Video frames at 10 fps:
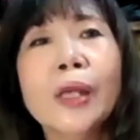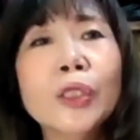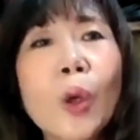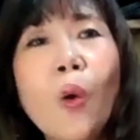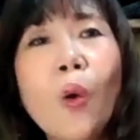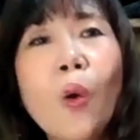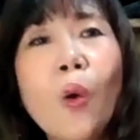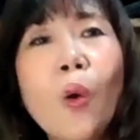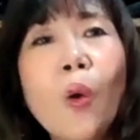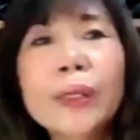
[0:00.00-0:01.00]
So
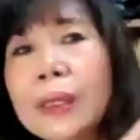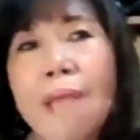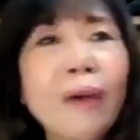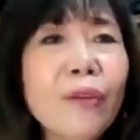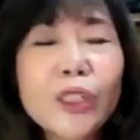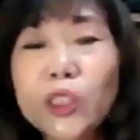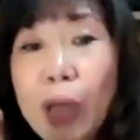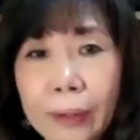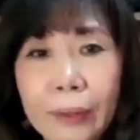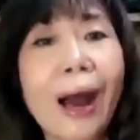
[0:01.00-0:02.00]
I will never
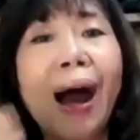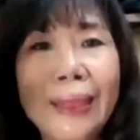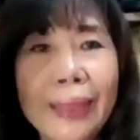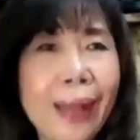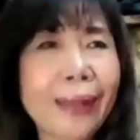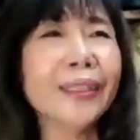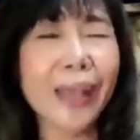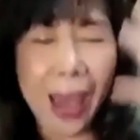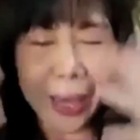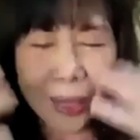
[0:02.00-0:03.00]
channel unless
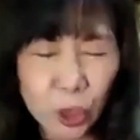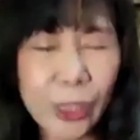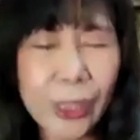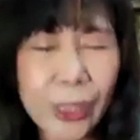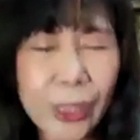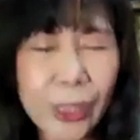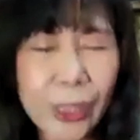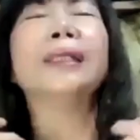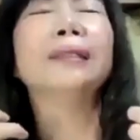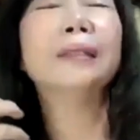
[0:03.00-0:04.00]
the energy
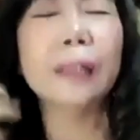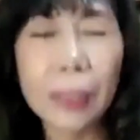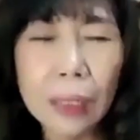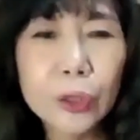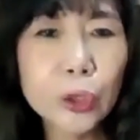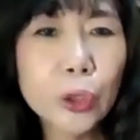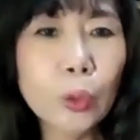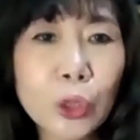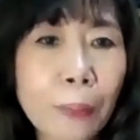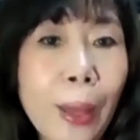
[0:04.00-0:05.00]
comes in
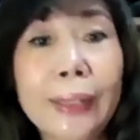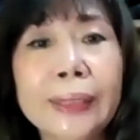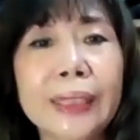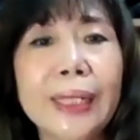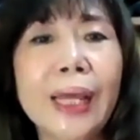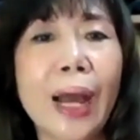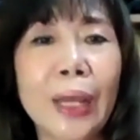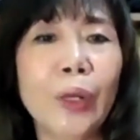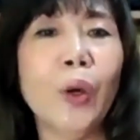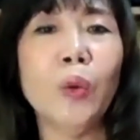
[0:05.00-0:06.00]
so tremendously.
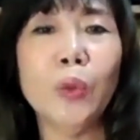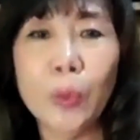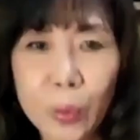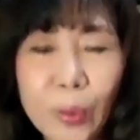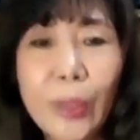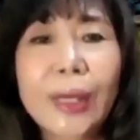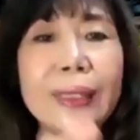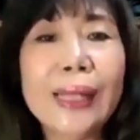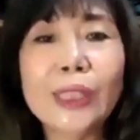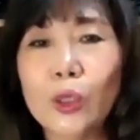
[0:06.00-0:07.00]
I know
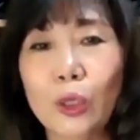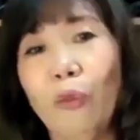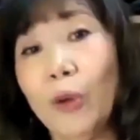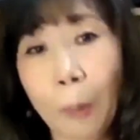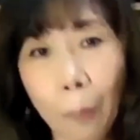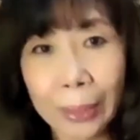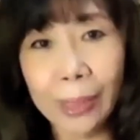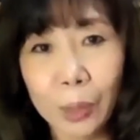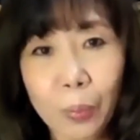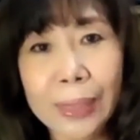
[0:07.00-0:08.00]
that's good for the
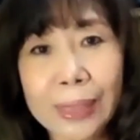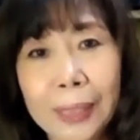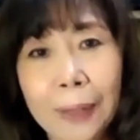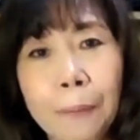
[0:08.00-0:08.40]
participants.